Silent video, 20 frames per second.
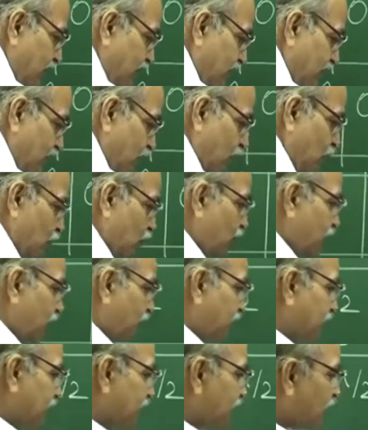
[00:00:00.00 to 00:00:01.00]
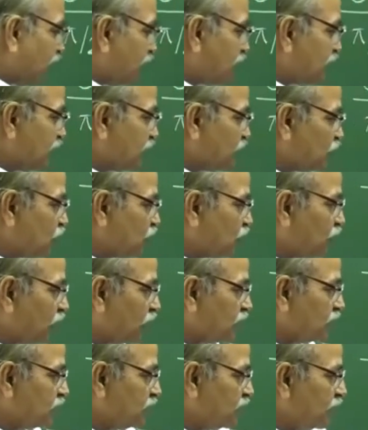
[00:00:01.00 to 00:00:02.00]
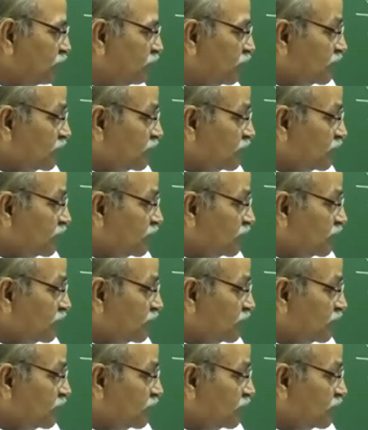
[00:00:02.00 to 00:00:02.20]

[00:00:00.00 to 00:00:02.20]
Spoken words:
theta 02, different amplitudes possible,